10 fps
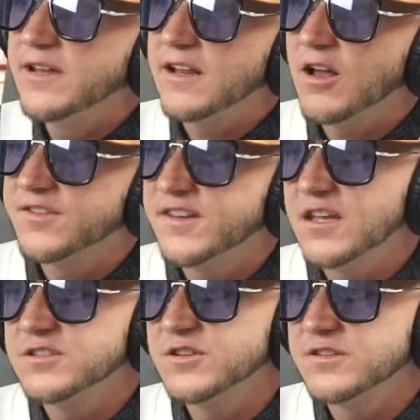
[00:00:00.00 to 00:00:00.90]
I mean, they lost
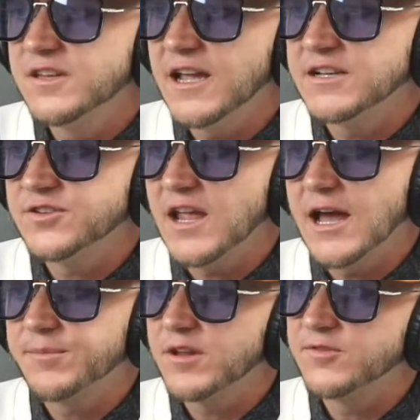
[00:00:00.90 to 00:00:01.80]
DeAndre
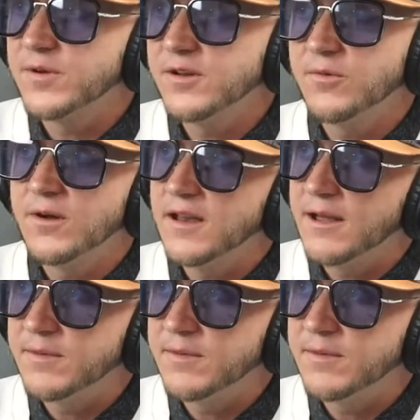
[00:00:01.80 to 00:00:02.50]
Hopkins, but know what?